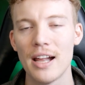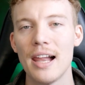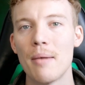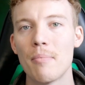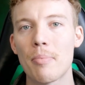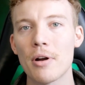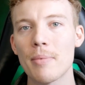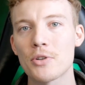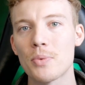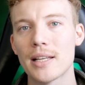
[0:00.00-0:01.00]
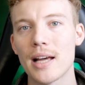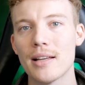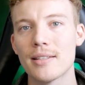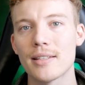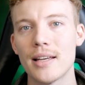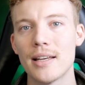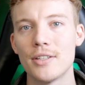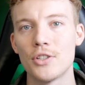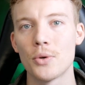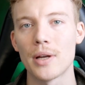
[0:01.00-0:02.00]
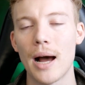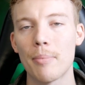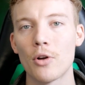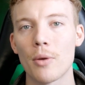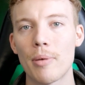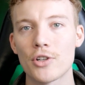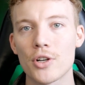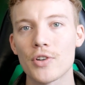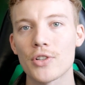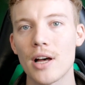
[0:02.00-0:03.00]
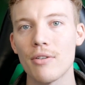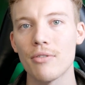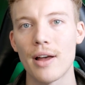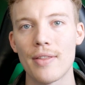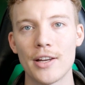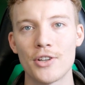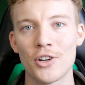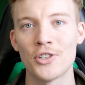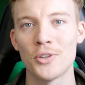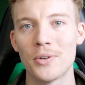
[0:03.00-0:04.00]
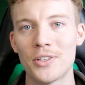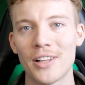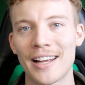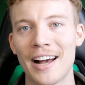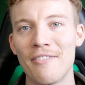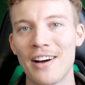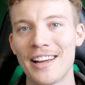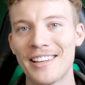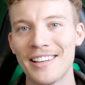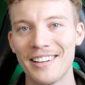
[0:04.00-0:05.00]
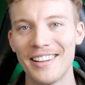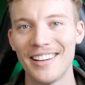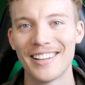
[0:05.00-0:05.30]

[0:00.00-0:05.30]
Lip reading: But pretty much what he does is you can upload a picture of yourself and then he turns you into like a Viking.